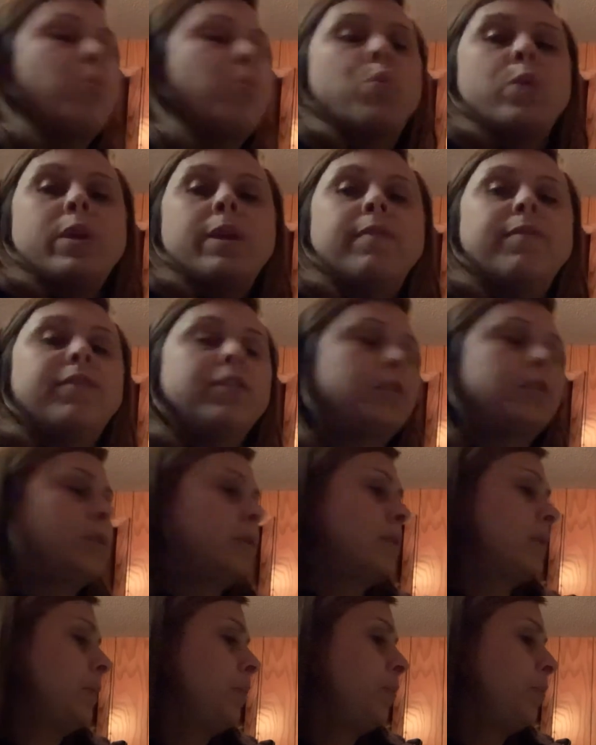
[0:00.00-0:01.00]

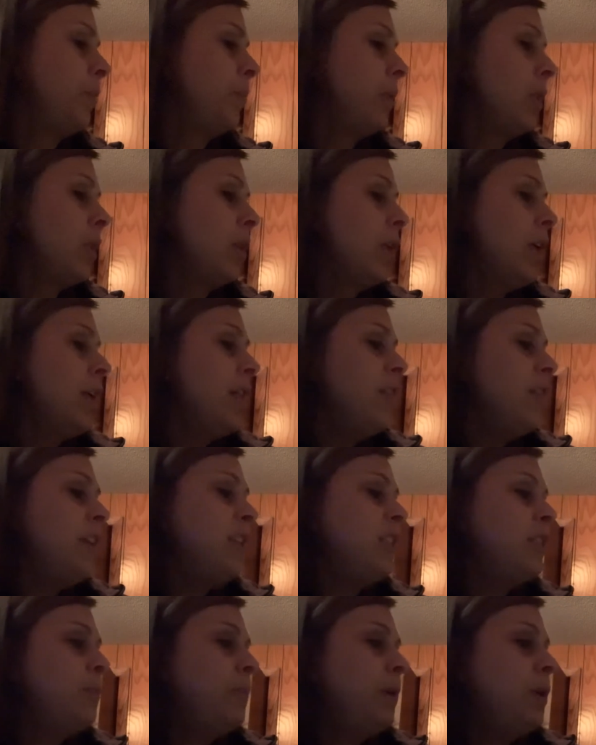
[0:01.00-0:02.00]
weavers. They
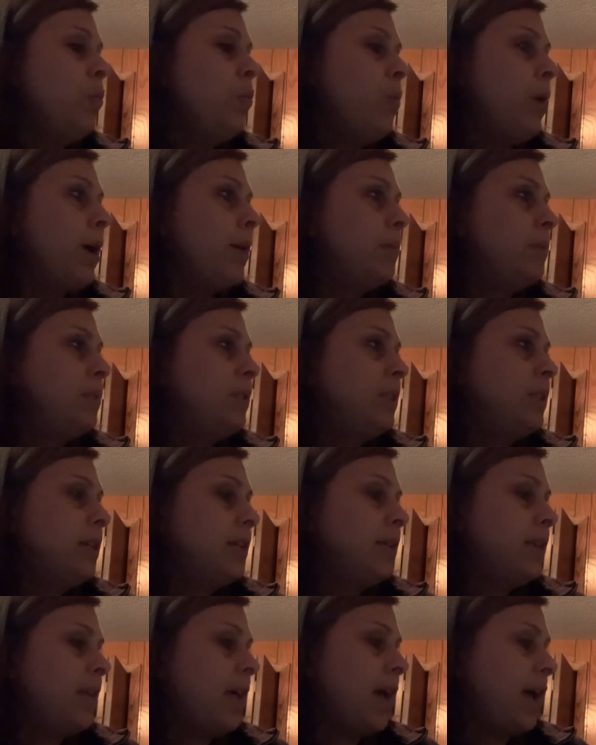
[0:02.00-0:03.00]
spin webs to
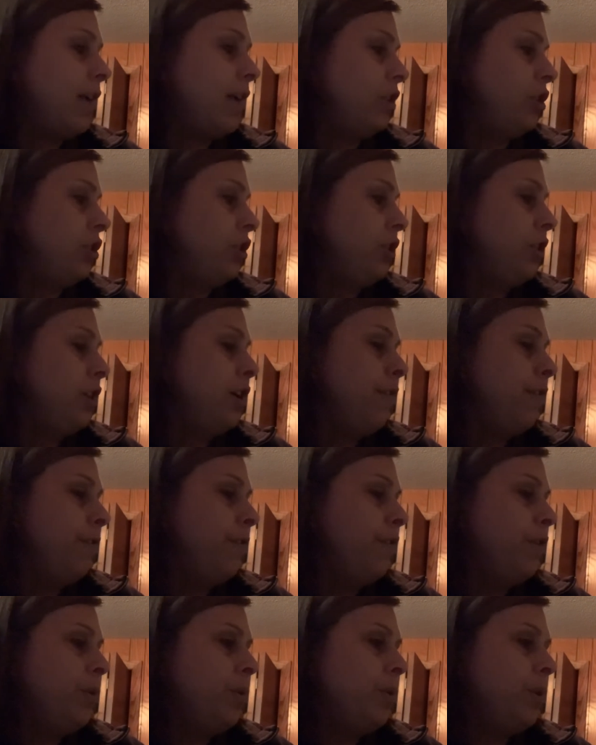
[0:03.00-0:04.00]
catch their
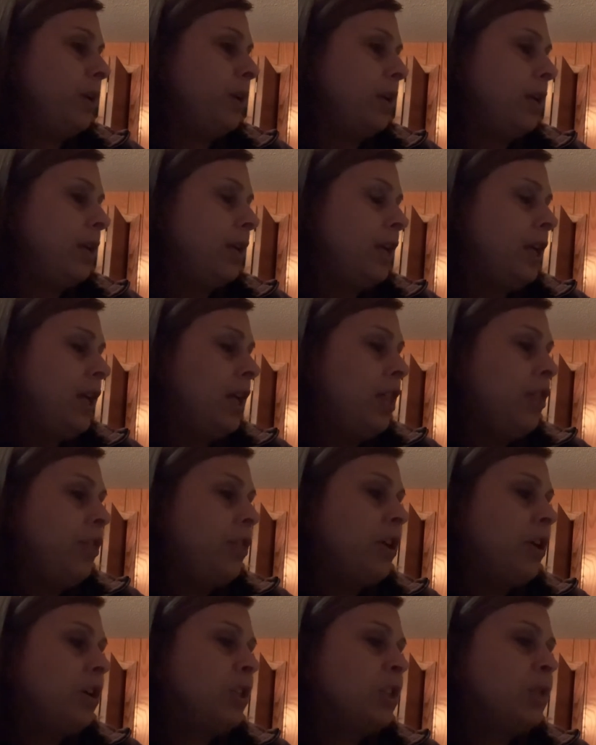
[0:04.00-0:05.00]
food.
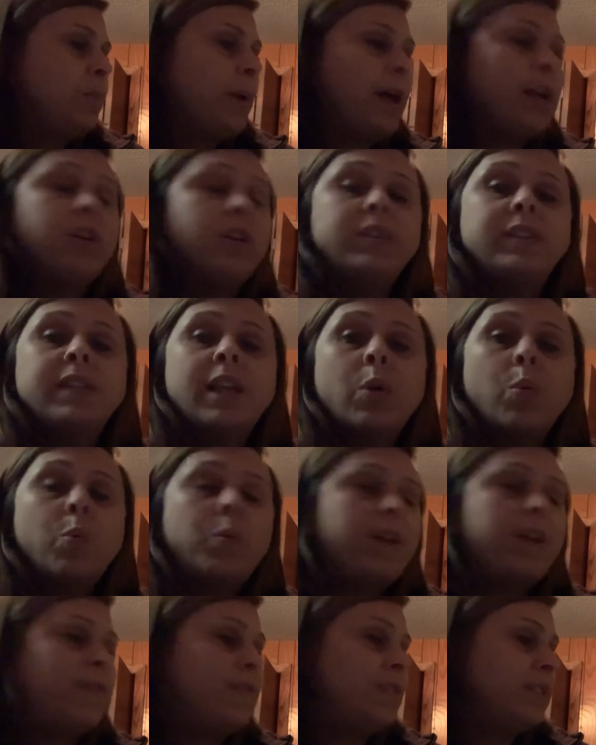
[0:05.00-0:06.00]
They are spiders that
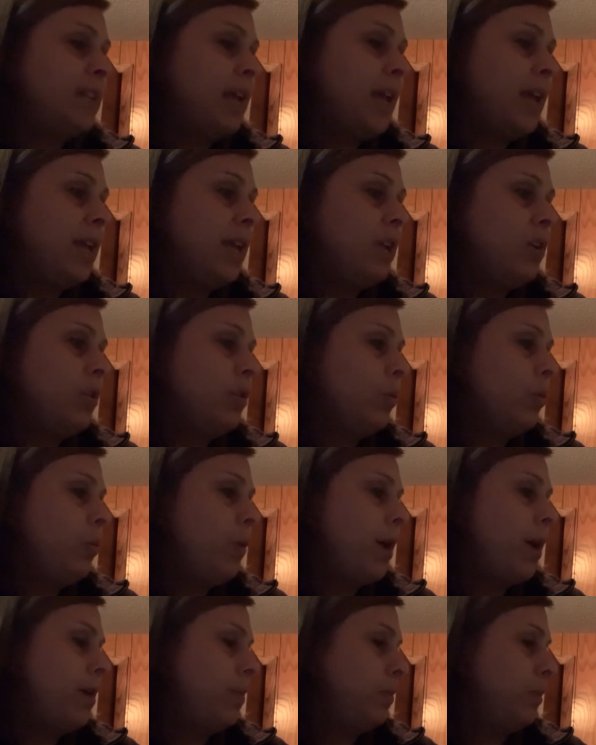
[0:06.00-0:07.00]
weave tangled
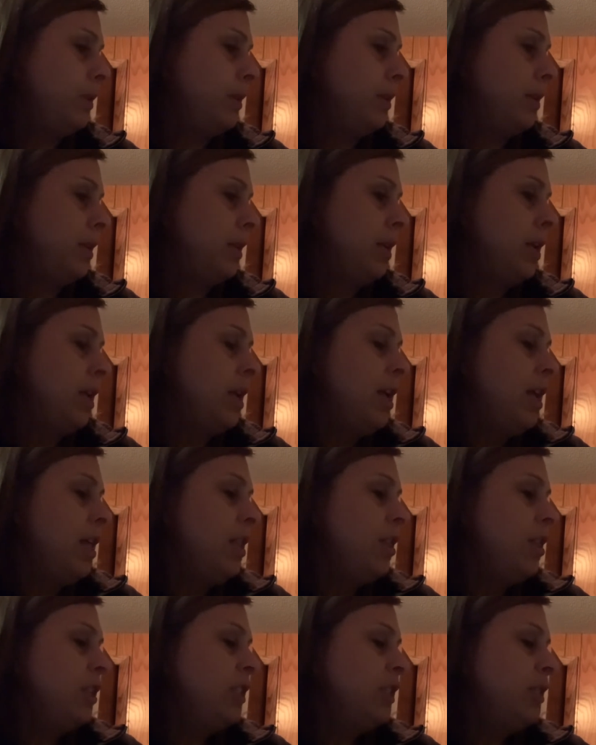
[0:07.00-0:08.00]
webs.
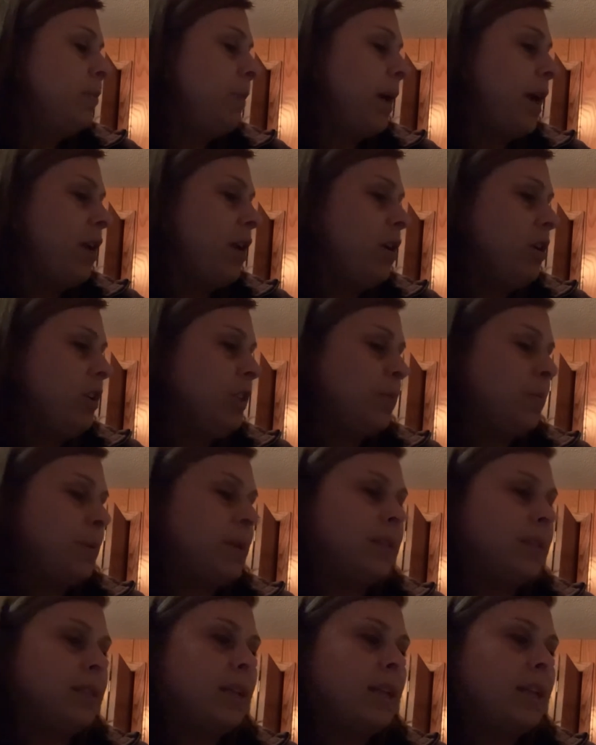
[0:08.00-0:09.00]
The spider
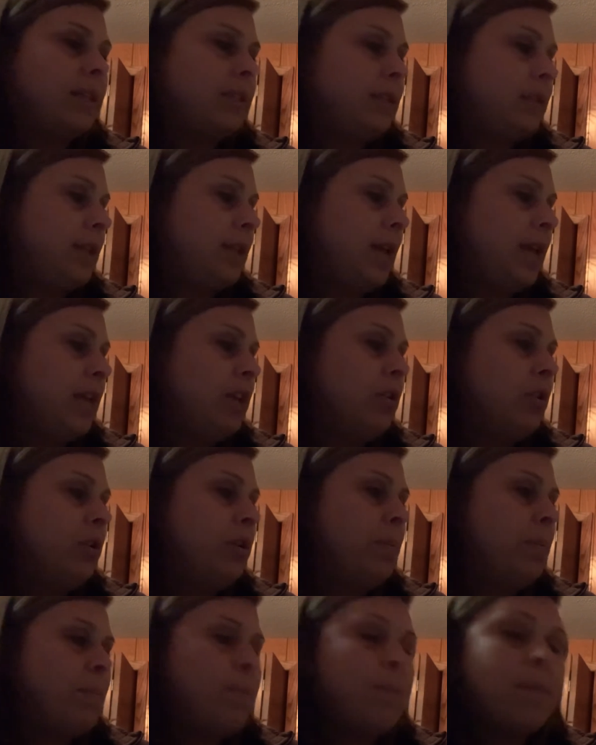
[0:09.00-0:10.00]
spins a
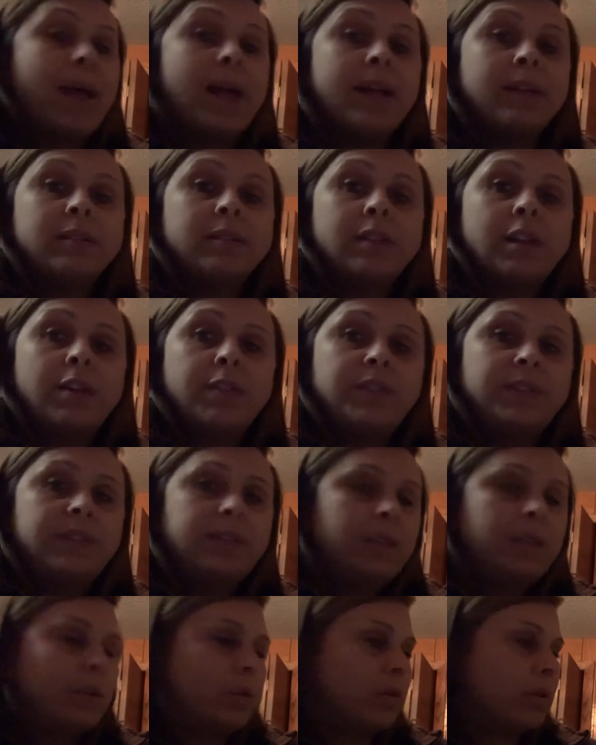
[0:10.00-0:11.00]
tangled mass of
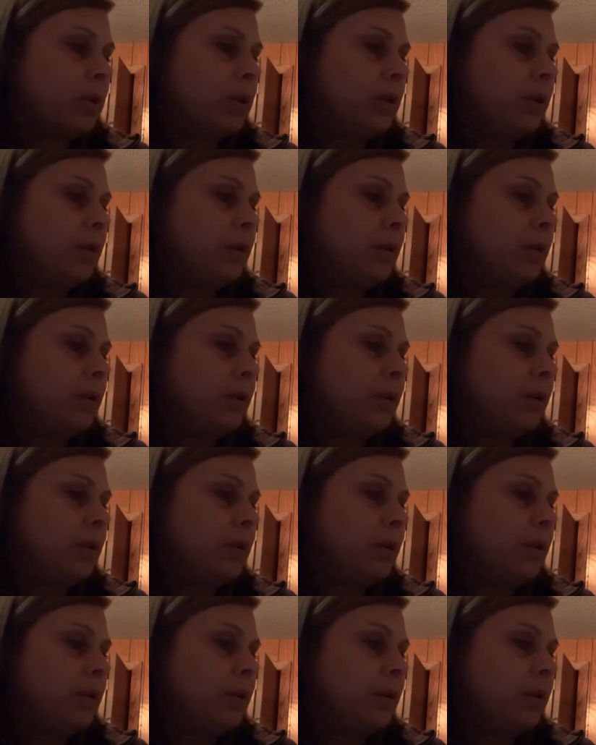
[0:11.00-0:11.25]
silk.